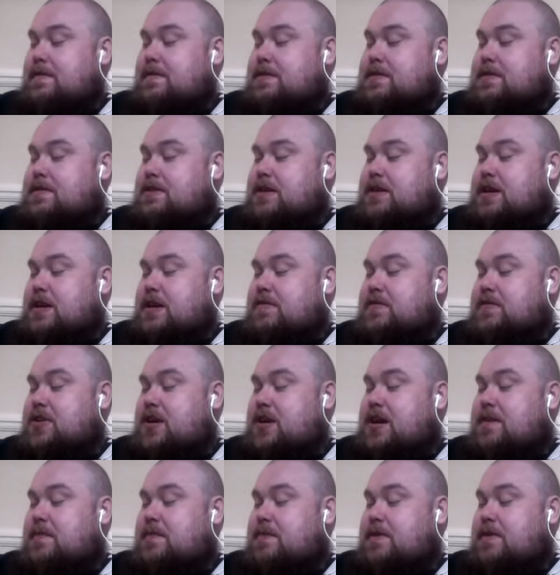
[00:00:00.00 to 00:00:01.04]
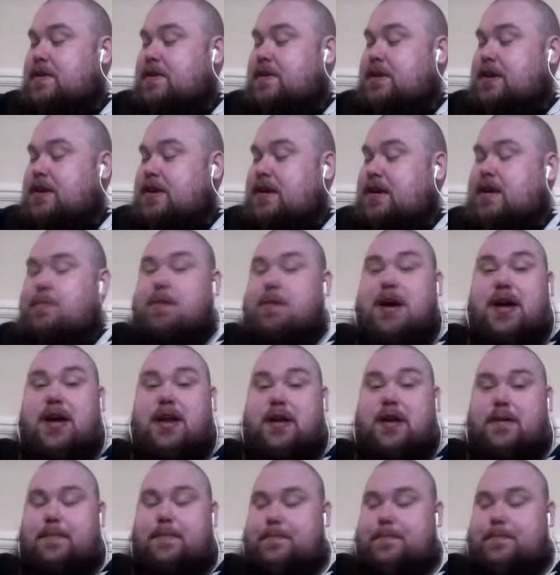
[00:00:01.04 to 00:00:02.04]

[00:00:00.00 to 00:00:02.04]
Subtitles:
D, F sharp, E minor,